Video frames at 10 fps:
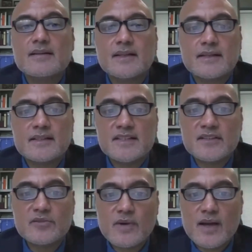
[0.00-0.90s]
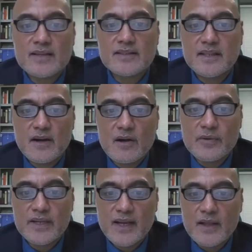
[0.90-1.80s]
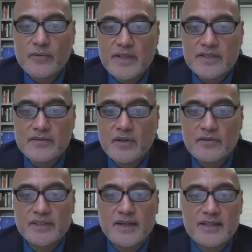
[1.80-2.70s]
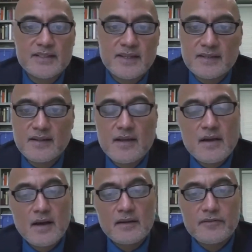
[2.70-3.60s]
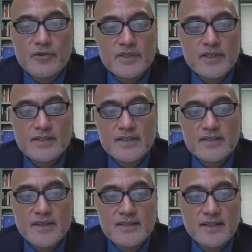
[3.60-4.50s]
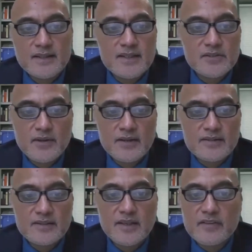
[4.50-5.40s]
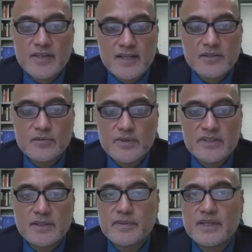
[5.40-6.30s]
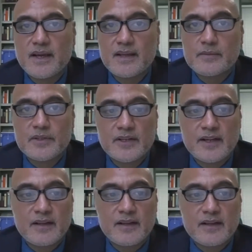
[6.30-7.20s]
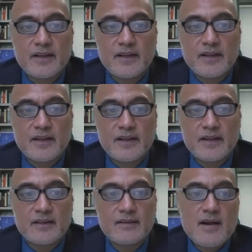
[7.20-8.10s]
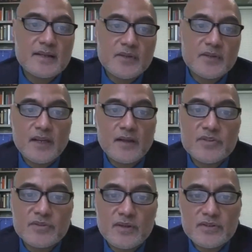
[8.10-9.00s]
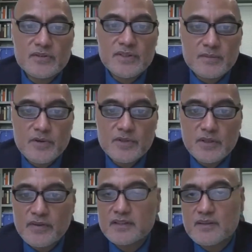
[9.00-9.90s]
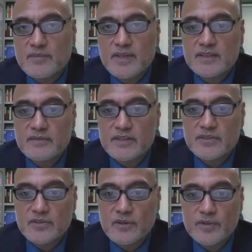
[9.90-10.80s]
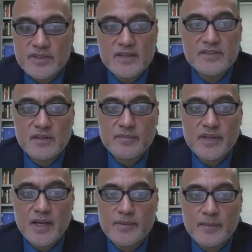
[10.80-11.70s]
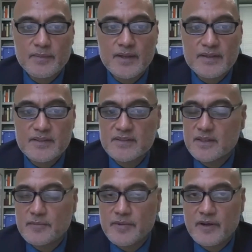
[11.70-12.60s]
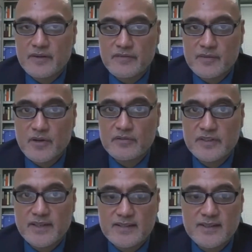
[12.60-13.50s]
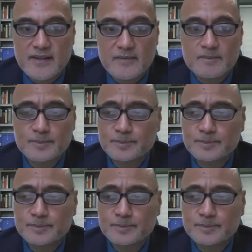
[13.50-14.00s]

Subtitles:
The continued rise in the already high rates of COVID-19 unfortunately suggests that these strategies have yet to reach the PI community. Our existing community infrastructure is the most effective means of ensuring protection of PI populations in America from COVID-19.